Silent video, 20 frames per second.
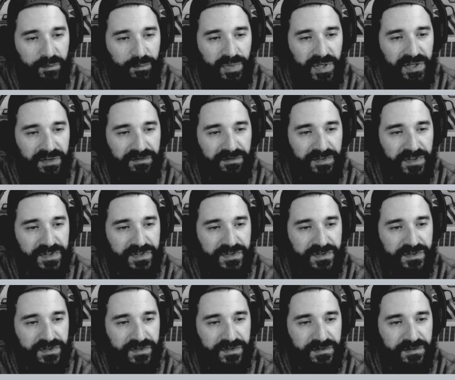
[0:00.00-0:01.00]

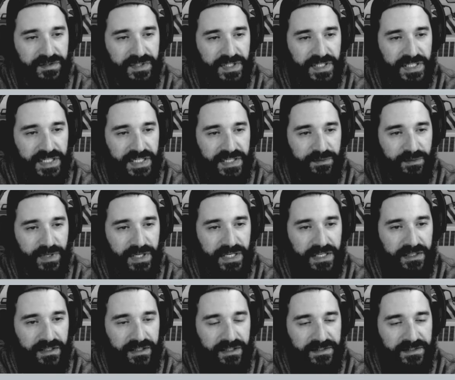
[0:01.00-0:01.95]
beneficial in any way.